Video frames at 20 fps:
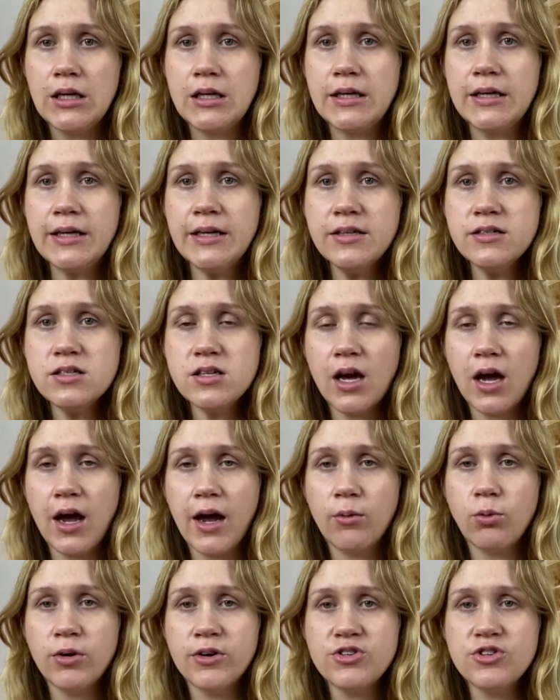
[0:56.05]
is I
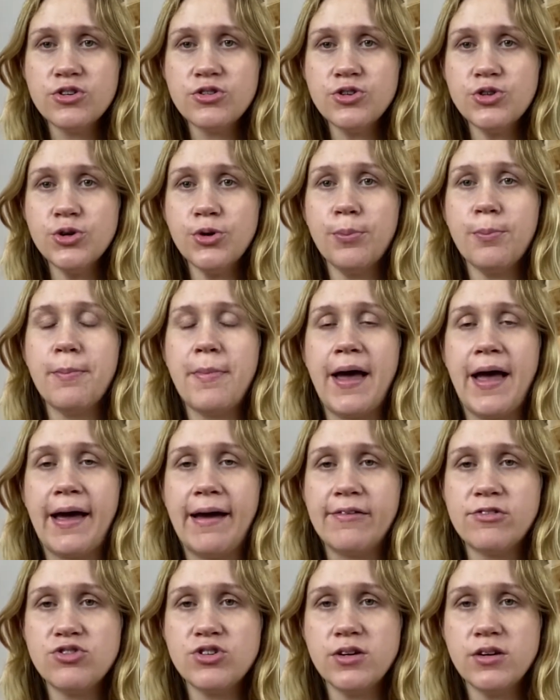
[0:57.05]
want you to
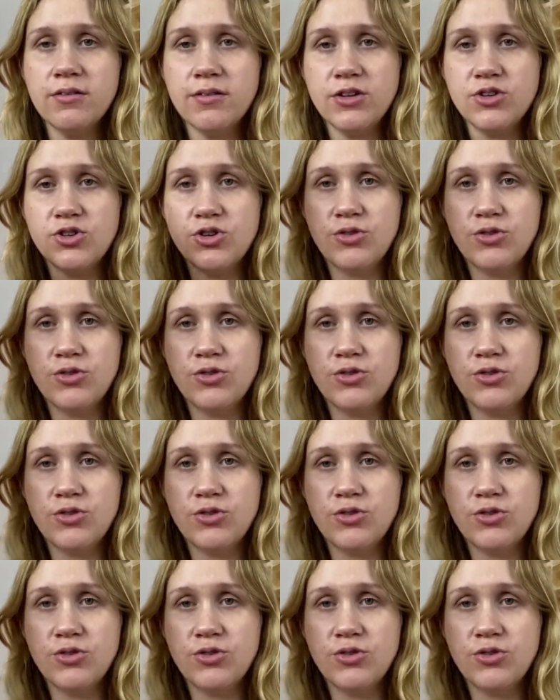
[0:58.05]
imagine that